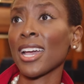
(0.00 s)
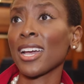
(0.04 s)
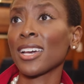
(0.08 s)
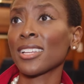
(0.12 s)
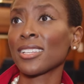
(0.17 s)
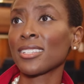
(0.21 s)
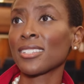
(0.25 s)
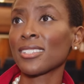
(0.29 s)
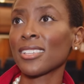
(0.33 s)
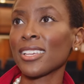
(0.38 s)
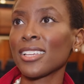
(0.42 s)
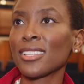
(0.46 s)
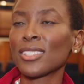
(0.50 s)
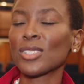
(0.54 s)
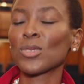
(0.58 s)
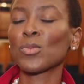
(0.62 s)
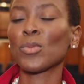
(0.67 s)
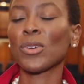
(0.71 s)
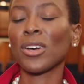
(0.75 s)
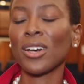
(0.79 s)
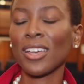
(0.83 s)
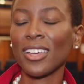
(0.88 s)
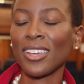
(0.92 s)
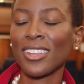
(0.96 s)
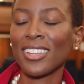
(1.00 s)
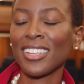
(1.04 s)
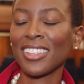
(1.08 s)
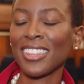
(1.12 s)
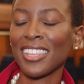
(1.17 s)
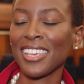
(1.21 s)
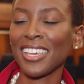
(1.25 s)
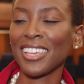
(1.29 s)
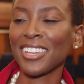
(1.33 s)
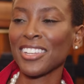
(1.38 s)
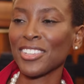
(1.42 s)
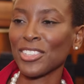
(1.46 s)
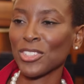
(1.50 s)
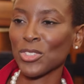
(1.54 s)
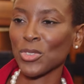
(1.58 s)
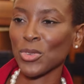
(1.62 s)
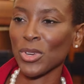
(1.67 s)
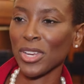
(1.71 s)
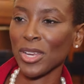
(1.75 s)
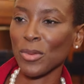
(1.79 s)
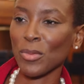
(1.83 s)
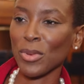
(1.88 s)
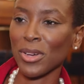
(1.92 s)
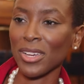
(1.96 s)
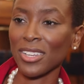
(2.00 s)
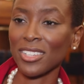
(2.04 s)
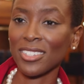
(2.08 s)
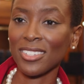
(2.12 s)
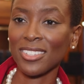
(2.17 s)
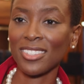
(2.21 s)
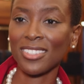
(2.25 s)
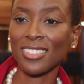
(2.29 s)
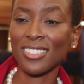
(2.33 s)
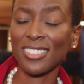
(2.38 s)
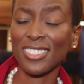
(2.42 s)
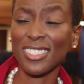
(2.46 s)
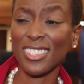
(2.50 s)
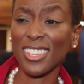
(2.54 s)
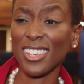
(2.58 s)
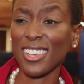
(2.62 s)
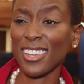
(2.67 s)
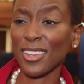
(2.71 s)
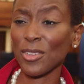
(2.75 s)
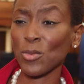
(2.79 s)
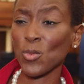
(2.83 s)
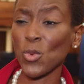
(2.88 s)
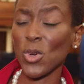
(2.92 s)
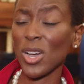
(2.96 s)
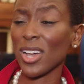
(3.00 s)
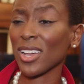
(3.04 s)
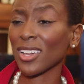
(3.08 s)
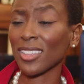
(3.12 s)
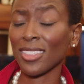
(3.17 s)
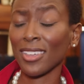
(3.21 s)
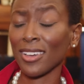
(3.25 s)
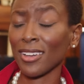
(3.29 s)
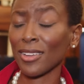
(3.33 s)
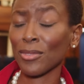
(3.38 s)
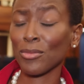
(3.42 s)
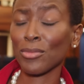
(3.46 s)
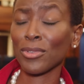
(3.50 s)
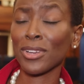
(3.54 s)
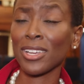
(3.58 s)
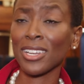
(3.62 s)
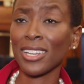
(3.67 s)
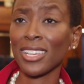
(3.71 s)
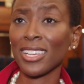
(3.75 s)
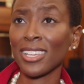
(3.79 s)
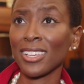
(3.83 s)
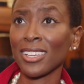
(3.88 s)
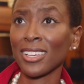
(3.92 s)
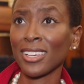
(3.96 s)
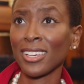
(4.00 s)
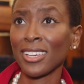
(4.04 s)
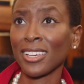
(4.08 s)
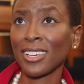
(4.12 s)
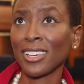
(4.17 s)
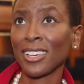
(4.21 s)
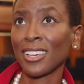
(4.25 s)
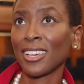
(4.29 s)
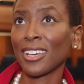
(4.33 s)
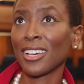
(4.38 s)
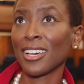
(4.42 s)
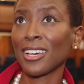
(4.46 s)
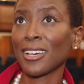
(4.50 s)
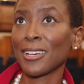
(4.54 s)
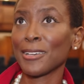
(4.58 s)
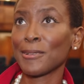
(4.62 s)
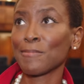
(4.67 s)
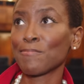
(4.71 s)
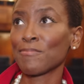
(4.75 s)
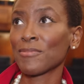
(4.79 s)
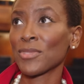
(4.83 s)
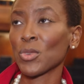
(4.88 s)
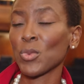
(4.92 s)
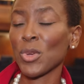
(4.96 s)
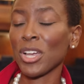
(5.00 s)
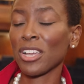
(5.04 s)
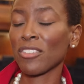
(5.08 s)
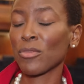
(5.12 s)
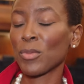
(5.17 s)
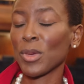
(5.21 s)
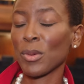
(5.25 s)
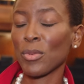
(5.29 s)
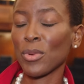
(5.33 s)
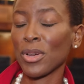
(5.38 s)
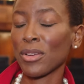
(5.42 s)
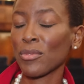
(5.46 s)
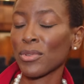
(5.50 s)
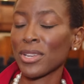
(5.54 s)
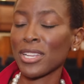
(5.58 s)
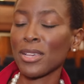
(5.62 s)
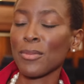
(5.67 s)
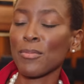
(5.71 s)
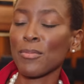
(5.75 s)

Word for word: and inspired in the industry by just seeing work that I really, um, the work of people I really